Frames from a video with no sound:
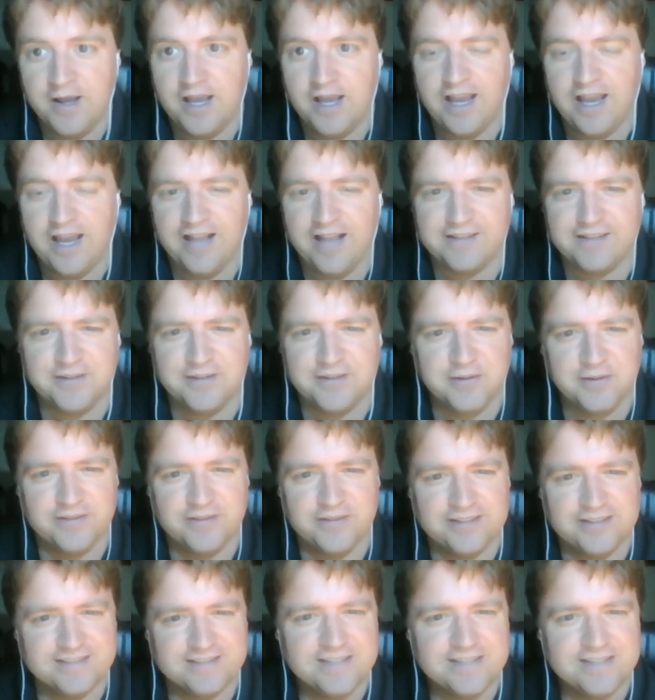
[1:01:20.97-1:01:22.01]
And so
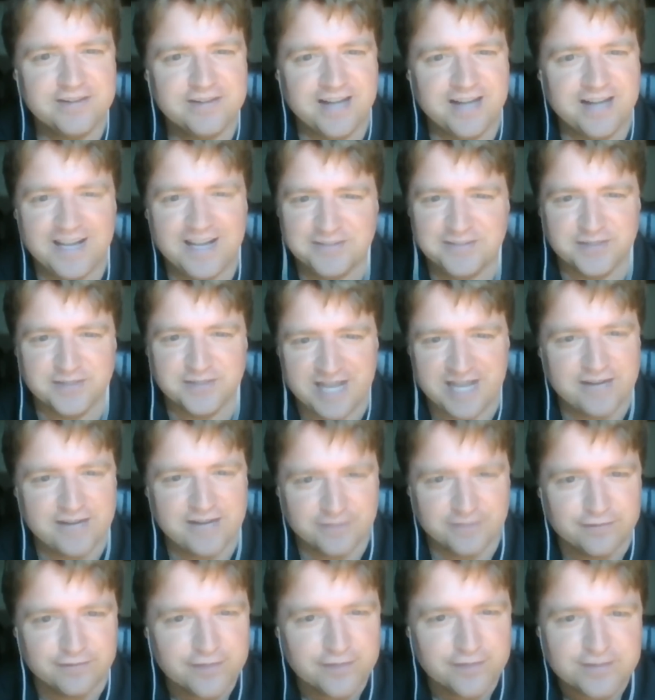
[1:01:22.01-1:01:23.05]
these neocons were kind of
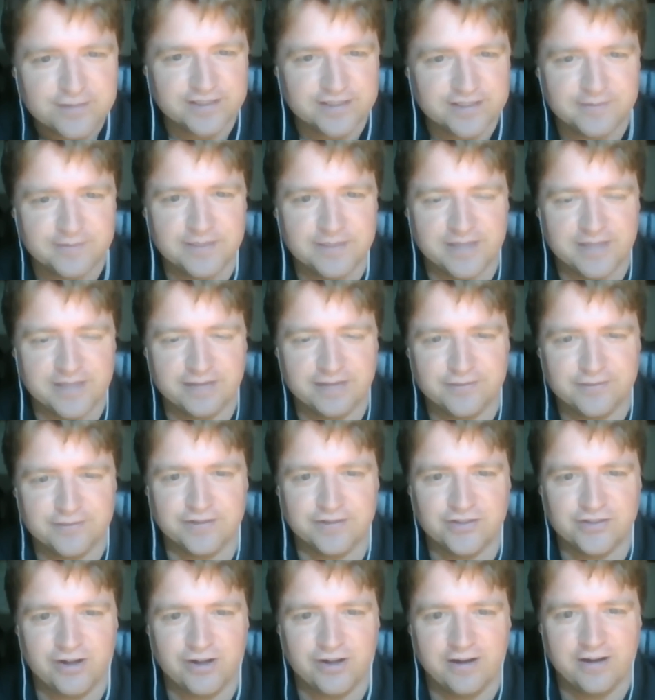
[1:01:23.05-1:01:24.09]
confusing to me when I
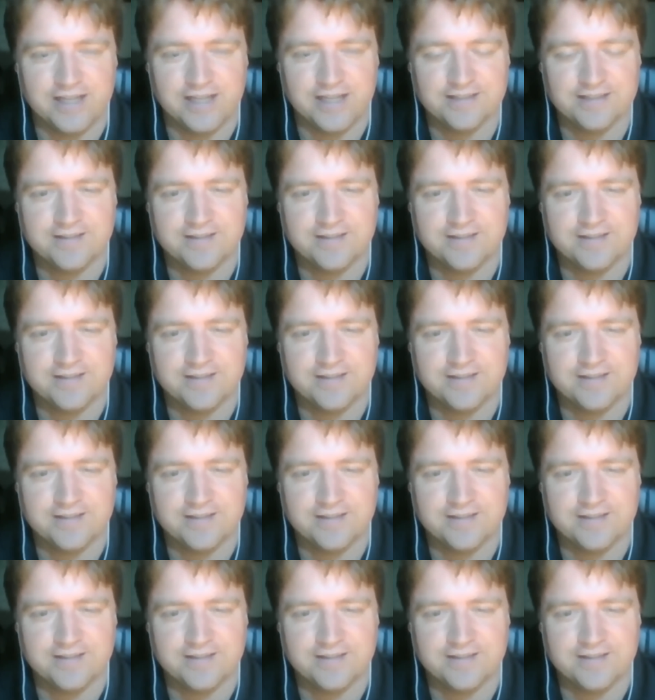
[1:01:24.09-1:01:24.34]
first saw it.